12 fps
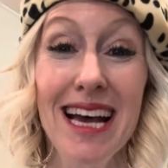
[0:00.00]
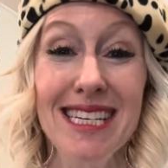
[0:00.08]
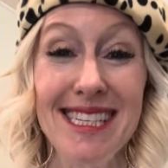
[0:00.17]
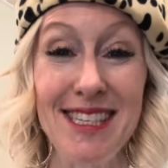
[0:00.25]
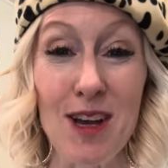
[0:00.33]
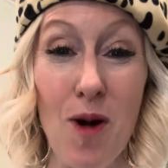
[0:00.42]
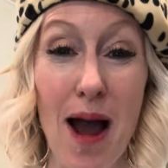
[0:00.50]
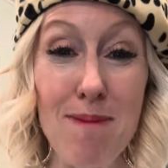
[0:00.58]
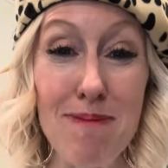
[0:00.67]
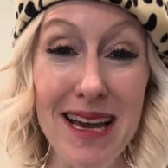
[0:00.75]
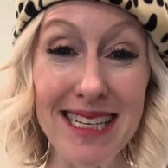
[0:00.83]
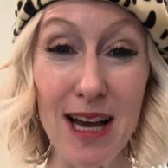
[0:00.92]
So I
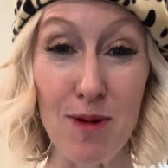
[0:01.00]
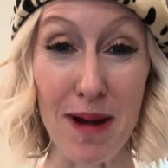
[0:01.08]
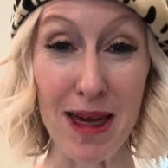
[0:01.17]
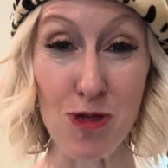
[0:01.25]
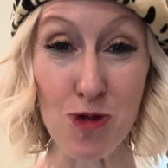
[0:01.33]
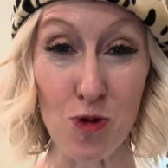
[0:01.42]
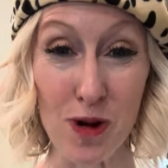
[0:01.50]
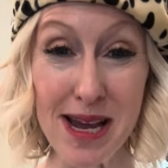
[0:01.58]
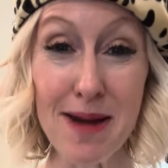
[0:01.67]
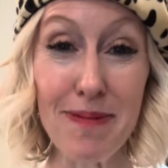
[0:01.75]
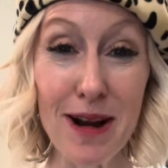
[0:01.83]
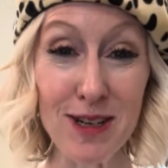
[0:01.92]
picked out my
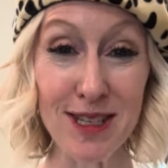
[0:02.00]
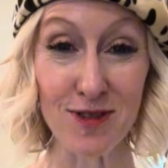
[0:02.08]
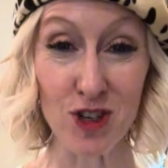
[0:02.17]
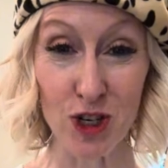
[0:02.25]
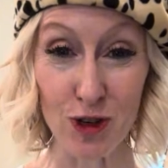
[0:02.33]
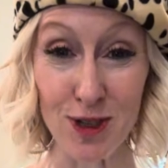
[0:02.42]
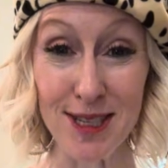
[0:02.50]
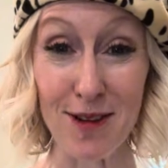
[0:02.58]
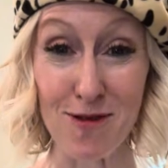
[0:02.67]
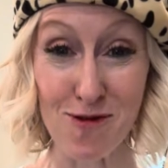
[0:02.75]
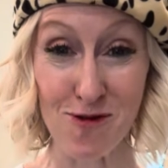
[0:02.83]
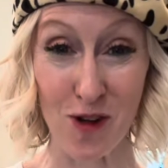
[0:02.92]
3 pairs of shoes
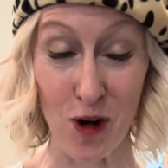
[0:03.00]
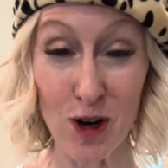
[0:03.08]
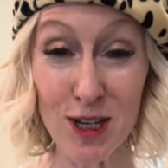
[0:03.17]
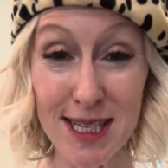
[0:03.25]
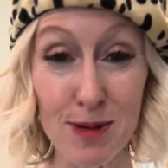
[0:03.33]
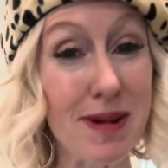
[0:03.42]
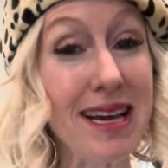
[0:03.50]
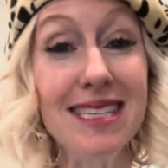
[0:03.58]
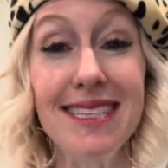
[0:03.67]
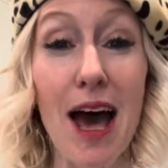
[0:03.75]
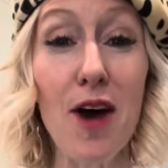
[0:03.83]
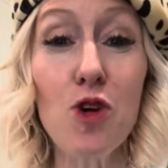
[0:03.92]
first,
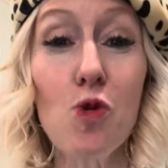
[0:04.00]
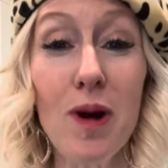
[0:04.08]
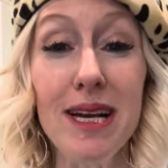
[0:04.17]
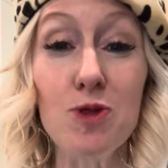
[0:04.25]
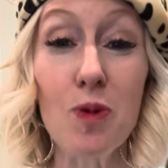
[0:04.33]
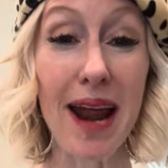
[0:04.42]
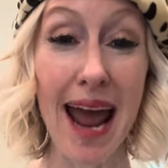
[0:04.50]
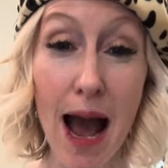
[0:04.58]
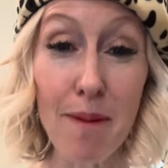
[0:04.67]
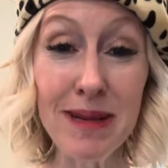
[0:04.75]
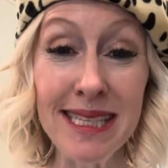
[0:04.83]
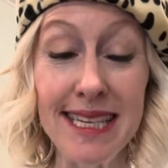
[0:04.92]
because otherwise what
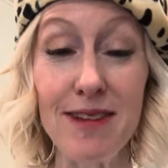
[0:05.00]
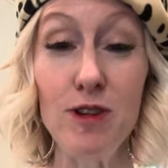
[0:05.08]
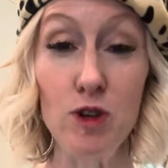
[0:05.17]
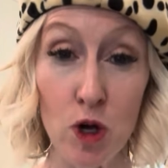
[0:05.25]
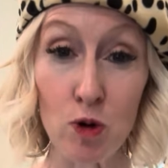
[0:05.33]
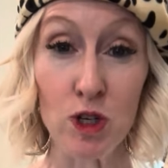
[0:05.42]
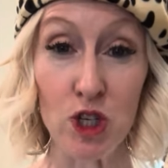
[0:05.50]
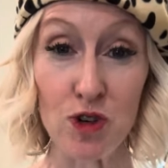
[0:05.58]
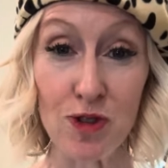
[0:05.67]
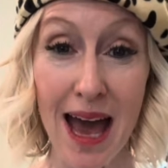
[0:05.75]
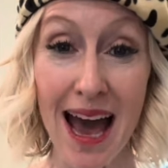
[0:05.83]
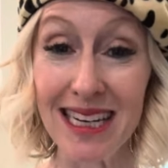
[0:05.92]
happens if you don't do
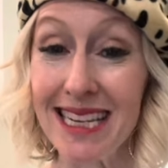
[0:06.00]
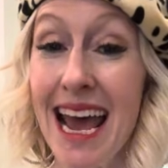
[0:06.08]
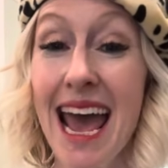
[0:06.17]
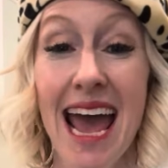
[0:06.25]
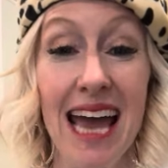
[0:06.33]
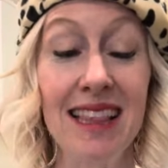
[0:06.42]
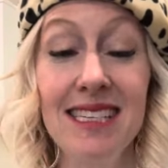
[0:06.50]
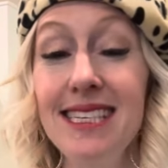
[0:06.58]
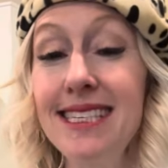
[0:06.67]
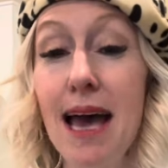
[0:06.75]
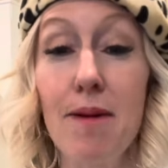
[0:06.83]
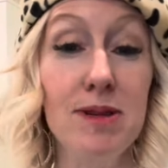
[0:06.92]
that, and this
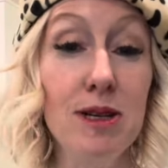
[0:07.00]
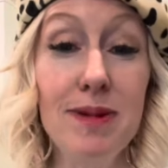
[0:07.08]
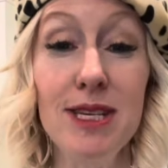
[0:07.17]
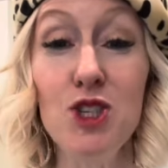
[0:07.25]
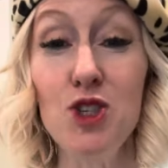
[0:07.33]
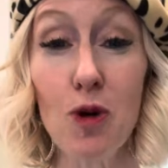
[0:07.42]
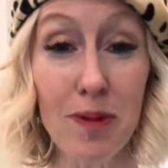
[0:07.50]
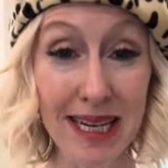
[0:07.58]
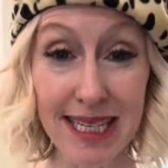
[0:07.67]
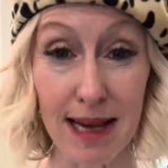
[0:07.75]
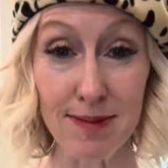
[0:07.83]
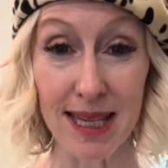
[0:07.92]
has happened to me so many
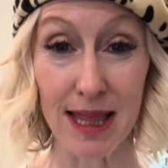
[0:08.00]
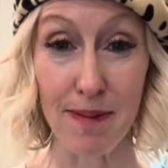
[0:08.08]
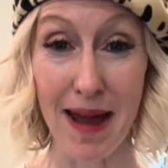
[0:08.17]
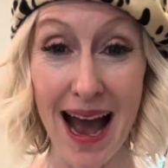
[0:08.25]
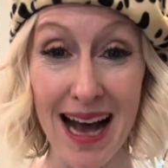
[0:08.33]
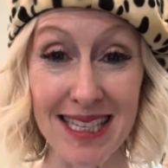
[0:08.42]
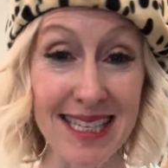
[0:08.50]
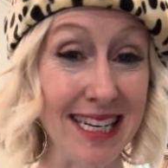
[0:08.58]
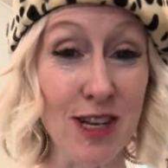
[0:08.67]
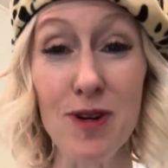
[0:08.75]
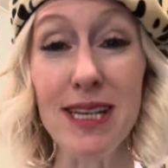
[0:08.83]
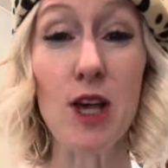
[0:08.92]
times in the past,
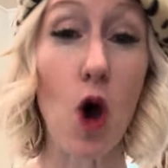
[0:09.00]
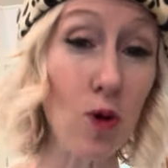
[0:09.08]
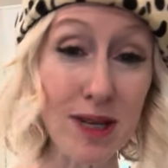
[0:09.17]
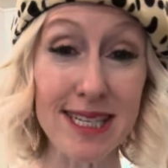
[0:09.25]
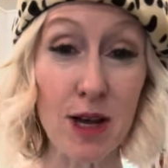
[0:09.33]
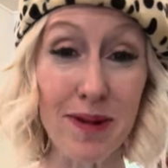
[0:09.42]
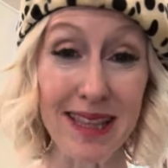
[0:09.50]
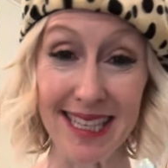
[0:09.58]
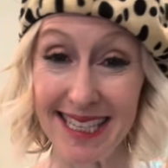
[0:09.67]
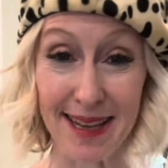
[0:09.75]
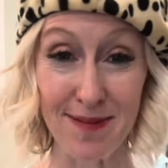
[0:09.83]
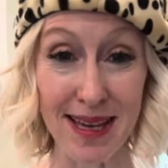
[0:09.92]
and you guys always tell me the
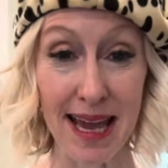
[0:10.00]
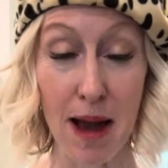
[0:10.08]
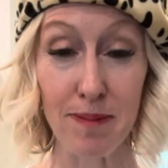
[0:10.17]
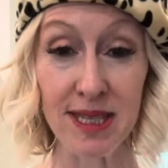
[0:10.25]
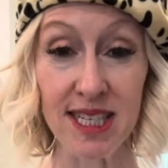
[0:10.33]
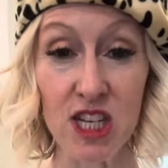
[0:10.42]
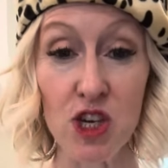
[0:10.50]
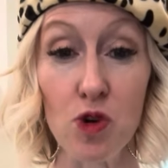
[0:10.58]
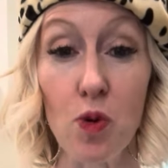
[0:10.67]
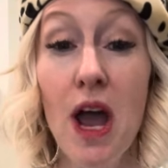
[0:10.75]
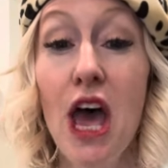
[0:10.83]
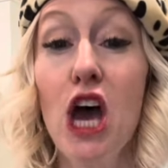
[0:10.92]
same thing happens to
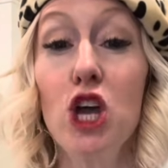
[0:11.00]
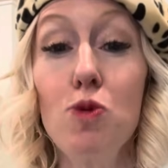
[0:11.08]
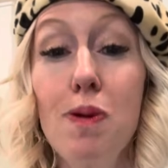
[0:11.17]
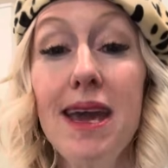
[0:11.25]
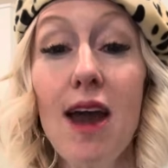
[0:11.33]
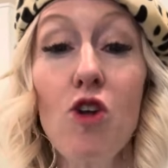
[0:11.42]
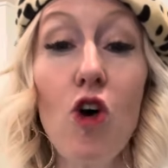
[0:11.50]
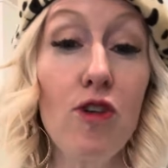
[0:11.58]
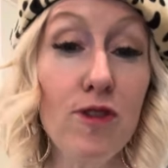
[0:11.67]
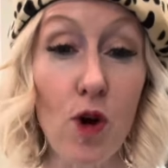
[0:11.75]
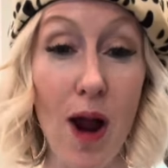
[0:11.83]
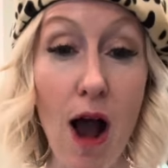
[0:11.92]
you. You pick out all
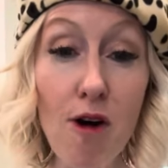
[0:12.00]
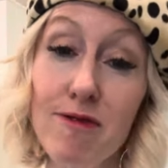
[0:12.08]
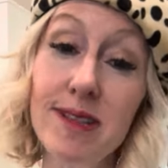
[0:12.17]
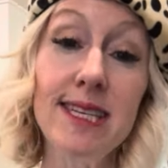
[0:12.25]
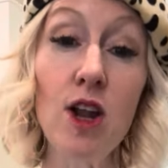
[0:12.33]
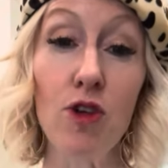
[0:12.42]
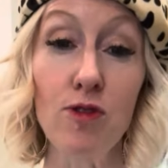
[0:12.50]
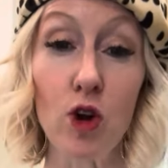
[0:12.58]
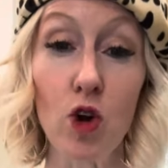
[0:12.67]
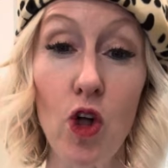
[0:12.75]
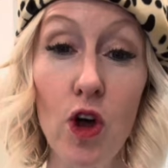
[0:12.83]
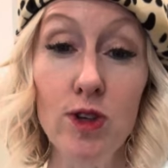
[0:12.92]
of your outfits and all of your
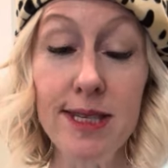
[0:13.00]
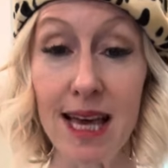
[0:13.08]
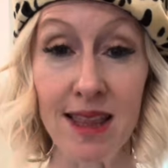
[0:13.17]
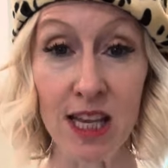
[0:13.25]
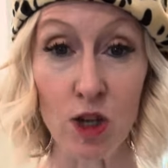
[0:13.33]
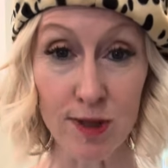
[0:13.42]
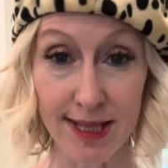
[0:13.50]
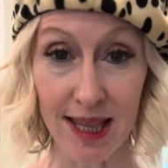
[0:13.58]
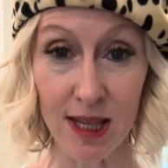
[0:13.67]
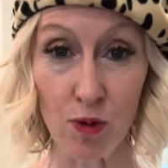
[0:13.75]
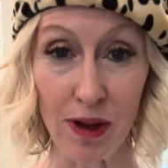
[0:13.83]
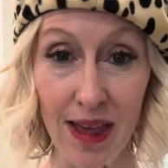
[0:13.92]
clothes, and then you
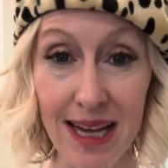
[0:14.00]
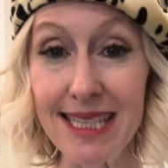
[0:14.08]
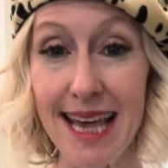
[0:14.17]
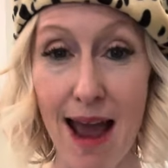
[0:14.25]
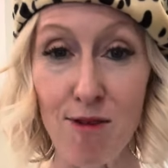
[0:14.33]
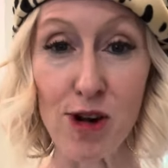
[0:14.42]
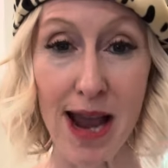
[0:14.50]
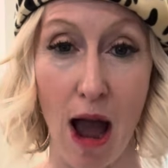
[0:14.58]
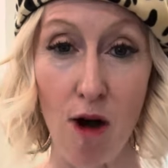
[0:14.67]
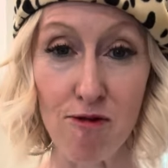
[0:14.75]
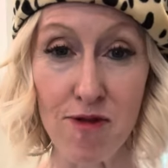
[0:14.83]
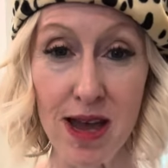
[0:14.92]
suddenly realize every
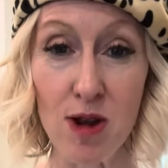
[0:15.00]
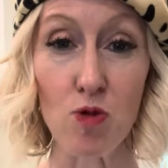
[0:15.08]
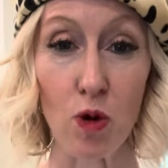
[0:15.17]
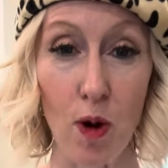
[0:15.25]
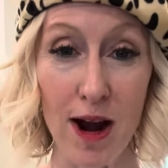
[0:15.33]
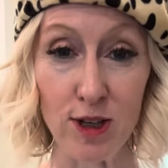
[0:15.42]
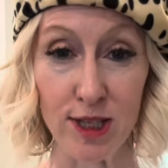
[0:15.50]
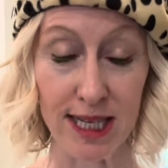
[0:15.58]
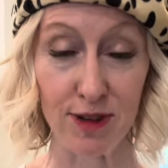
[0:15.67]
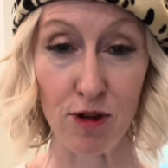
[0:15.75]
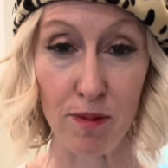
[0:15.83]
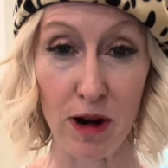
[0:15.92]
outfit requires a
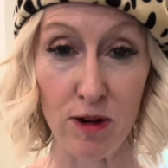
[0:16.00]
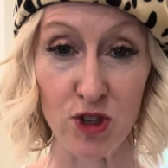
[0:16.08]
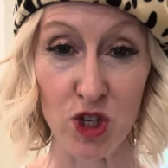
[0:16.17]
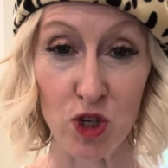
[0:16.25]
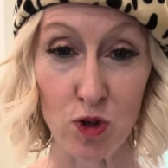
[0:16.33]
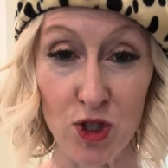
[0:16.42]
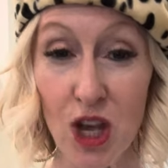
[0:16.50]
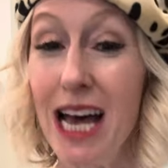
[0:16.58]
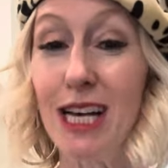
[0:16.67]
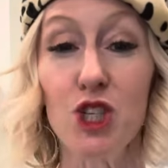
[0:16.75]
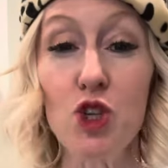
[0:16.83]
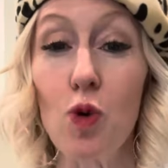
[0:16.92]
different pair of shoes.
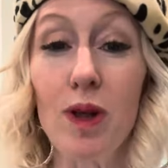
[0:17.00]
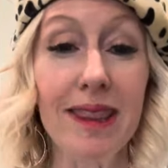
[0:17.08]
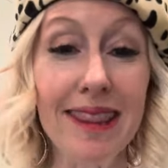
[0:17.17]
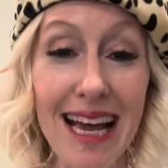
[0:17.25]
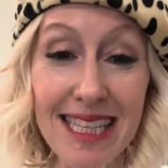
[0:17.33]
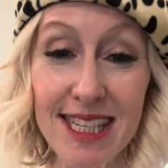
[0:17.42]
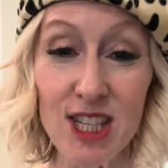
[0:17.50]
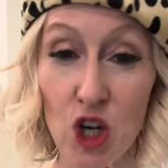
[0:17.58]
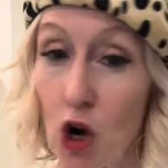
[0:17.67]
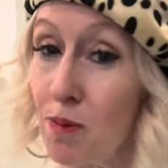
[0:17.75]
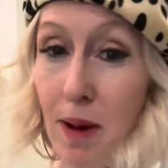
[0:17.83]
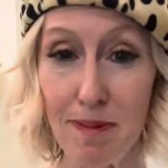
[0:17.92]
So let's
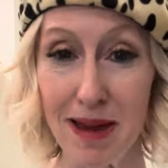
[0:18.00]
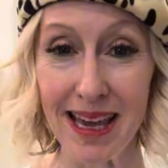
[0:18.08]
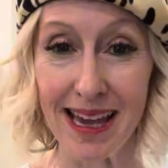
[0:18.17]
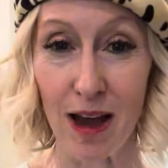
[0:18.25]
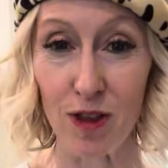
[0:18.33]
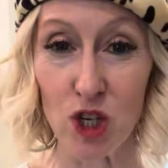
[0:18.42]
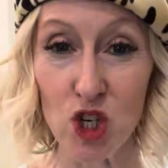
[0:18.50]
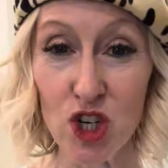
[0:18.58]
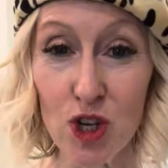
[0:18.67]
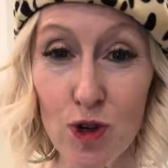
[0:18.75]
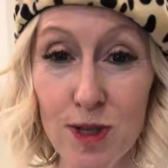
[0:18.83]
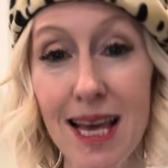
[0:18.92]
start by picking out the
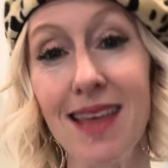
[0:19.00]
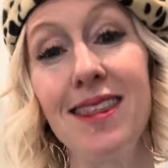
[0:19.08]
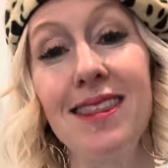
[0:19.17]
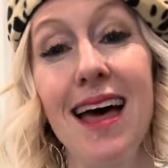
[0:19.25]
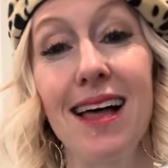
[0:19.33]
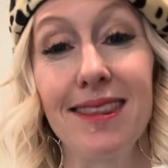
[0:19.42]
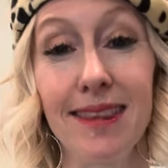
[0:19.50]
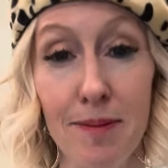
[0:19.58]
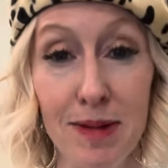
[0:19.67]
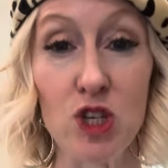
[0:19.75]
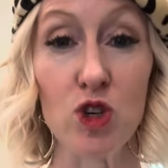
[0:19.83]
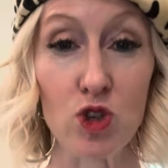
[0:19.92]
shoes, and then that
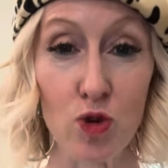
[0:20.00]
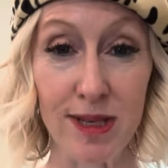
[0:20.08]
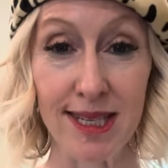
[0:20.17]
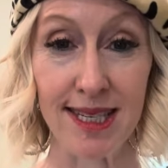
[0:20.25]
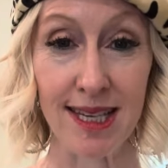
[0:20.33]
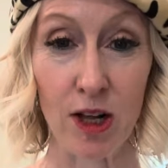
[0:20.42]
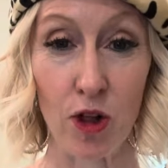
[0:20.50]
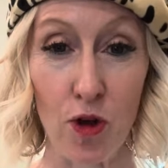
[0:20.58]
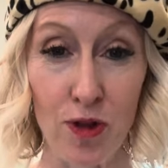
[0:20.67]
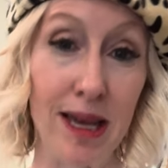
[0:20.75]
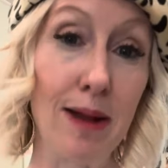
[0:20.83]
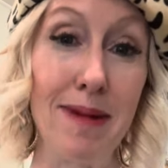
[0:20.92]
limits your choices on
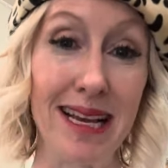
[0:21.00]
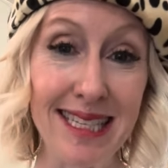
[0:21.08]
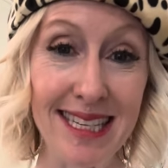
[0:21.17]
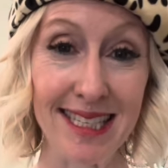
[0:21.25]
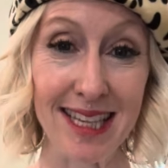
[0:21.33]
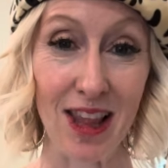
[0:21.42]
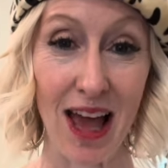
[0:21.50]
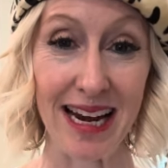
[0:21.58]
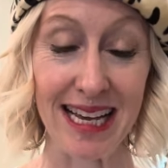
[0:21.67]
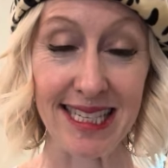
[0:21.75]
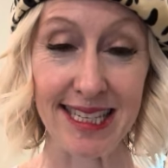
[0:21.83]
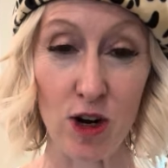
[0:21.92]
clothing and makes things a lot
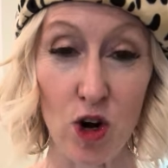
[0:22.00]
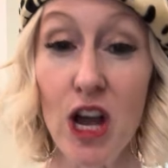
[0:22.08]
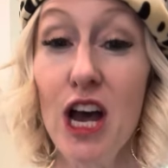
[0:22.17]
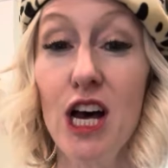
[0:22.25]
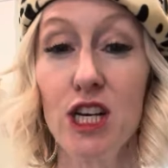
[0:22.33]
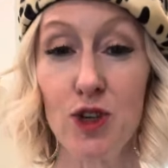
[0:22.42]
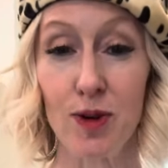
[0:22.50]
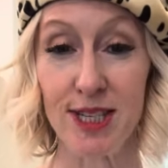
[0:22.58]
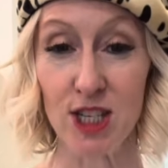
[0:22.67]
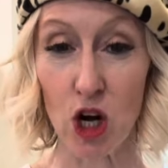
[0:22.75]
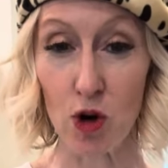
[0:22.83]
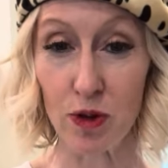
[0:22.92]
easier. So I
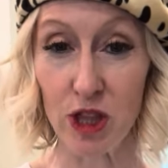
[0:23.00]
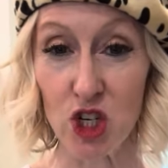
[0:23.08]
start with the